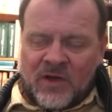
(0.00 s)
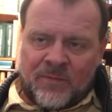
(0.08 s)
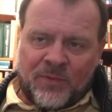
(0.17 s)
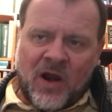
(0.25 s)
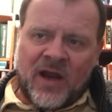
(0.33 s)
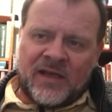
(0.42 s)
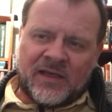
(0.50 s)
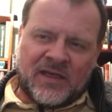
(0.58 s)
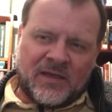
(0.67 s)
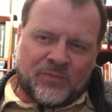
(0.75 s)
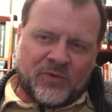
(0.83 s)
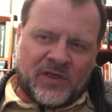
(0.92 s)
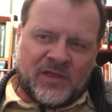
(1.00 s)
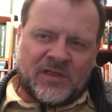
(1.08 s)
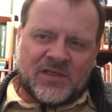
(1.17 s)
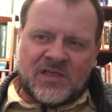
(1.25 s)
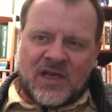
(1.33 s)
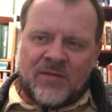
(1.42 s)
I'll probably keep reading
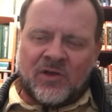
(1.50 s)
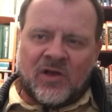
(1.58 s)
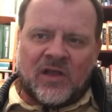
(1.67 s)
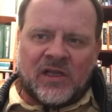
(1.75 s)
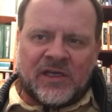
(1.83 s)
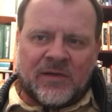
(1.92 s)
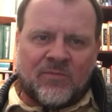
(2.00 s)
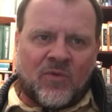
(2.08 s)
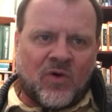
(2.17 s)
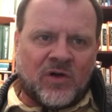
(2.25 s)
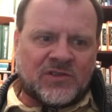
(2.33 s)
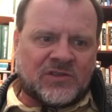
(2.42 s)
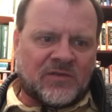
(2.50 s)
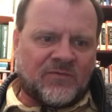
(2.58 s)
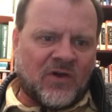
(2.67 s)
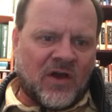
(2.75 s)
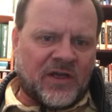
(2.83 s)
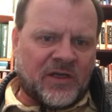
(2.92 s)
the Samuel Eliot Morrison
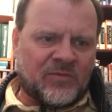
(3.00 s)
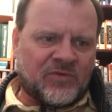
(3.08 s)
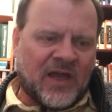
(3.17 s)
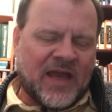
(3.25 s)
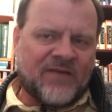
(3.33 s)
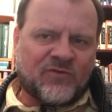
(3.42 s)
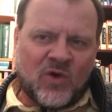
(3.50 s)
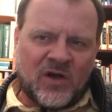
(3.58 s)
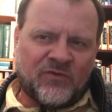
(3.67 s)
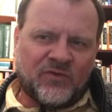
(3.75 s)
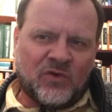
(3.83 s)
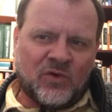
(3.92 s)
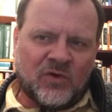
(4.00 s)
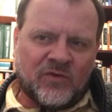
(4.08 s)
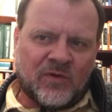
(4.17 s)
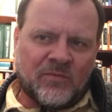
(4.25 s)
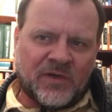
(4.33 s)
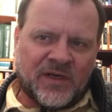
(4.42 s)
volumes. I have quite a few of
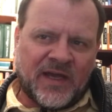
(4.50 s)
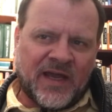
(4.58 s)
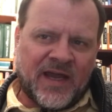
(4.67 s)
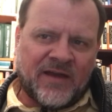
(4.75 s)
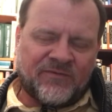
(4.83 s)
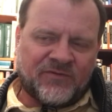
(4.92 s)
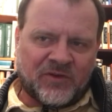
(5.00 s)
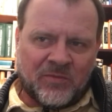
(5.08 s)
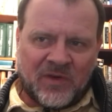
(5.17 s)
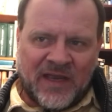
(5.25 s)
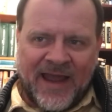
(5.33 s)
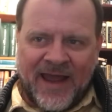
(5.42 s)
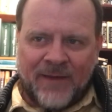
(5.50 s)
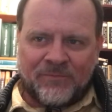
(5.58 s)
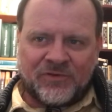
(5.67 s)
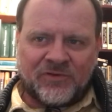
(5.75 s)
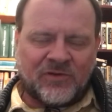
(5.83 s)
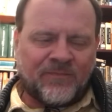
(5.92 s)
them, but I have some
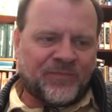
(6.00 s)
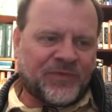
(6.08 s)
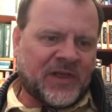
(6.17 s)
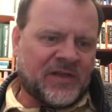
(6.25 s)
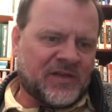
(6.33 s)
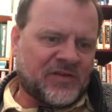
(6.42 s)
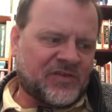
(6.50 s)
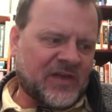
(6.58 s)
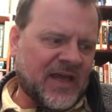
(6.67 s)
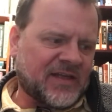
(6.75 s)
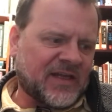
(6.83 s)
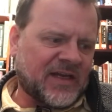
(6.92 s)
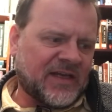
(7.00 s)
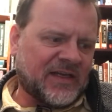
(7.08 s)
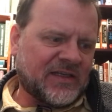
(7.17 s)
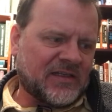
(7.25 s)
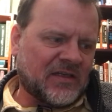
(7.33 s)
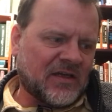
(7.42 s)
gaps in the set that I
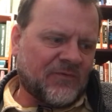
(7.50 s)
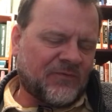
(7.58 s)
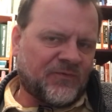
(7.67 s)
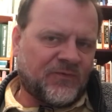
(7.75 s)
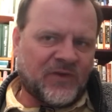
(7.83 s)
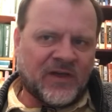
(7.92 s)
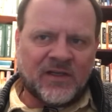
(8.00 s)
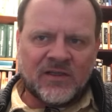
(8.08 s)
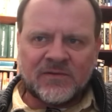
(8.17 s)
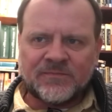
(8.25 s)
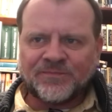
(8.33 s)
need to fill.